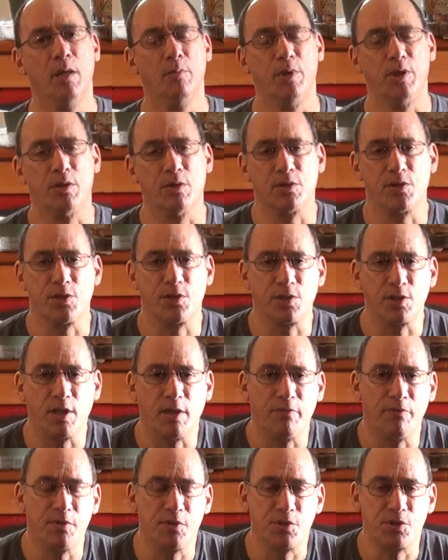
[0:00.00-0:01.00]
Because the
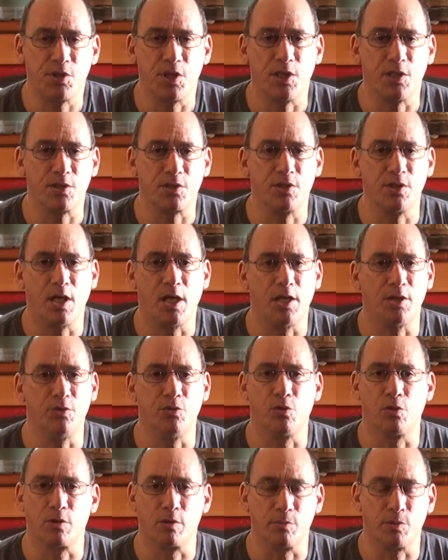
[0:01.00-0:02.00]
stuff is just not
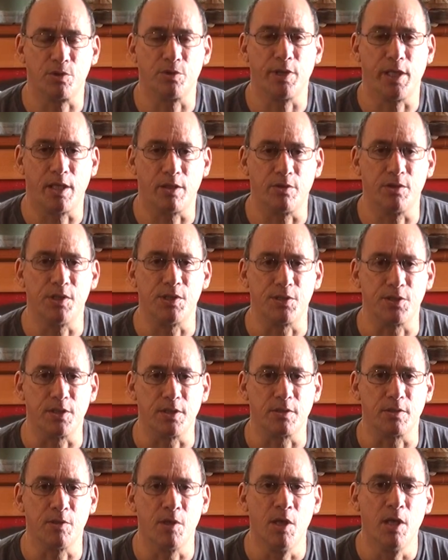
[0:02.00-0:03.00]
normal now, is
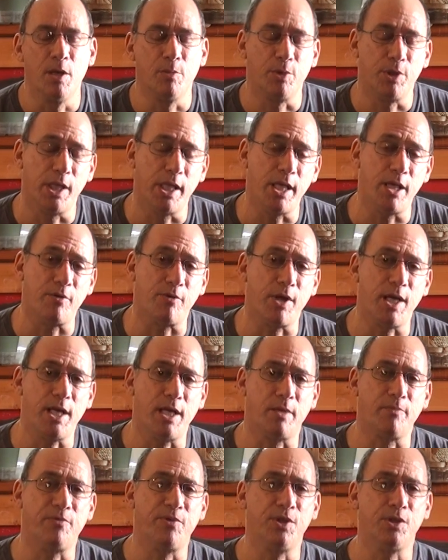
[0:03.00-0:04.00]
it? But at any rate,
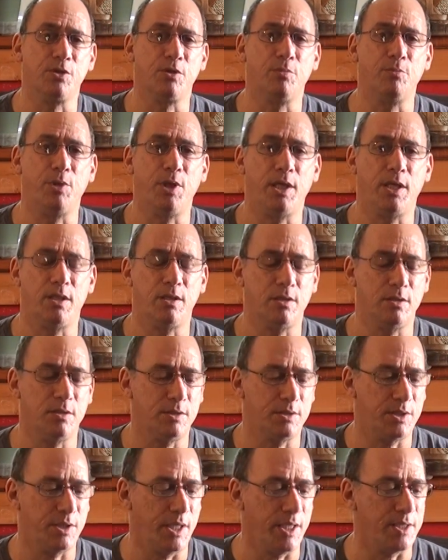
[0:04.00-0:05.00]
I'm feeling better.
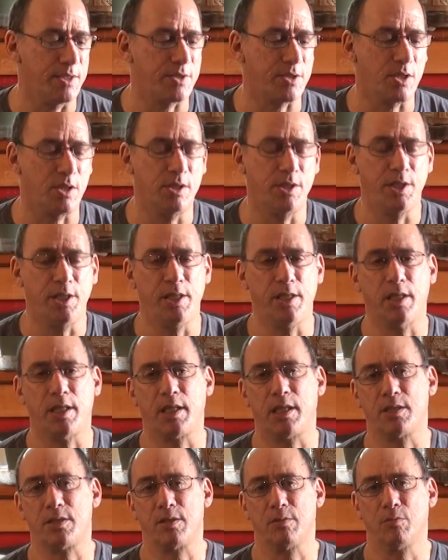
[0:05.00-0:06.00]
Today's Sunday and I
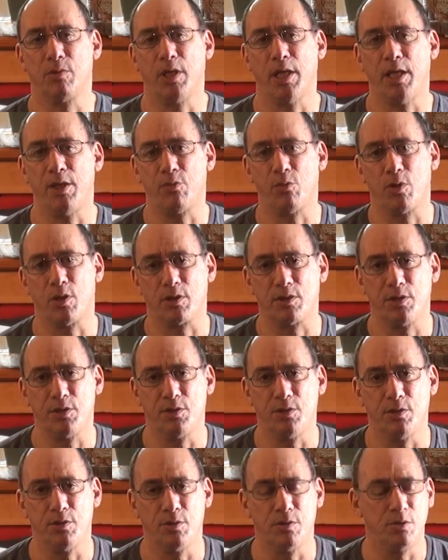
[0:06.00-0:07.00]
got some lathe work to
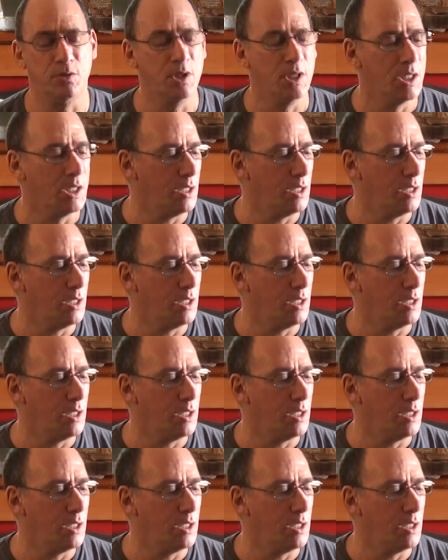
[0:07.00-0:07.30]
do.